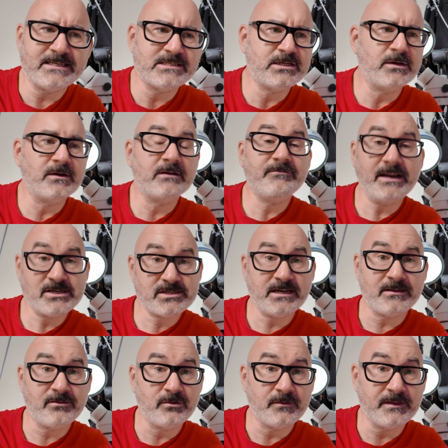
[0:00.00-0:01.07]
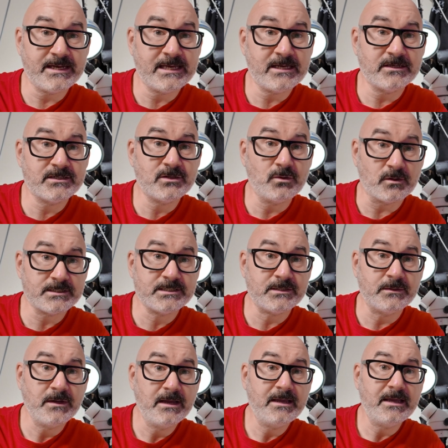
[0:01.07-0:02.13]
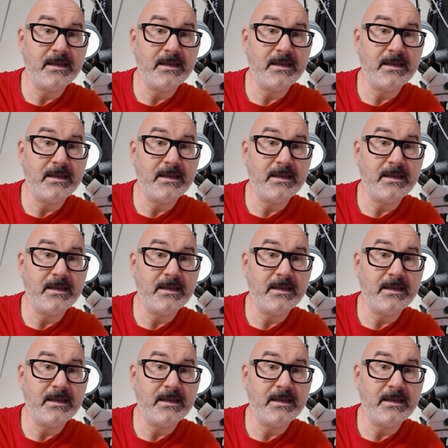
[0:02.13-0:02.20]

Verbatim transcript: into, and eventually thought that he could talk to